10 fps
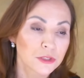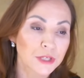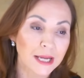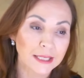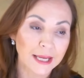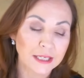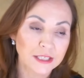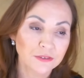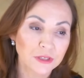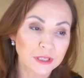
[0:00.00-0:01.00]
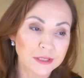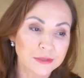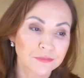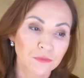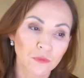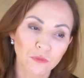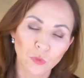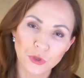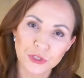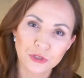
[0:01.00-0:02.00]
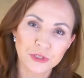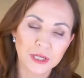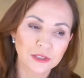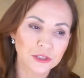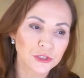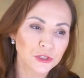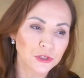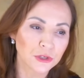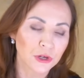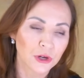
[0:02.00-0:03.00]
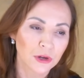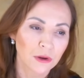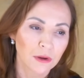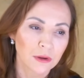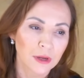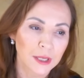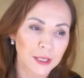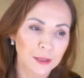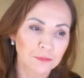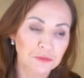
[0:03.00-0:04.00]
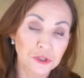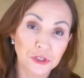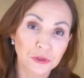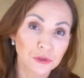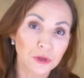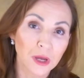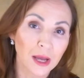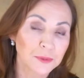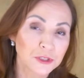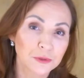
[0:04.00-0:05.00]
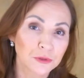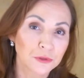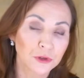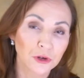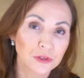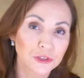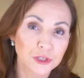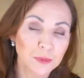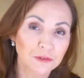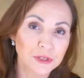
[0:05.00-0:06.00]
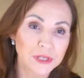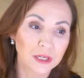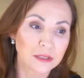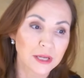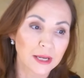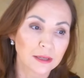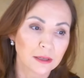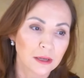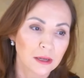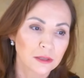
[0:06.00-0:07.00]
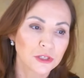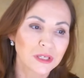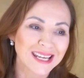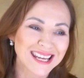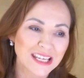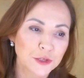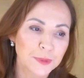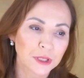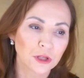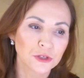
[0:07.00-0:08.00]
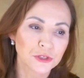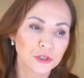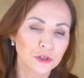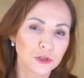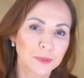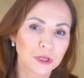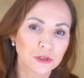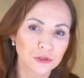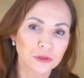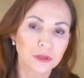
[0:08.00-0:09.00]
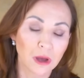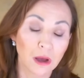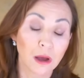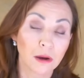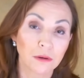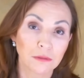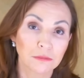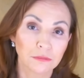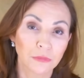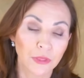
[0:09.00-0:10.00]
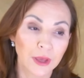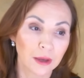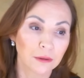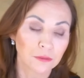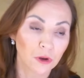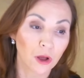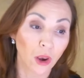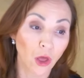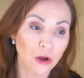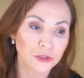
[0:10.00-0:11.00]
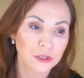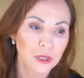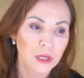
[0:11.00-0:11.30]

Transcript: Daily activities. What do you tend to do? Do you happen to go to the gym every second day? Do you need to be close to uni because you are there a lot?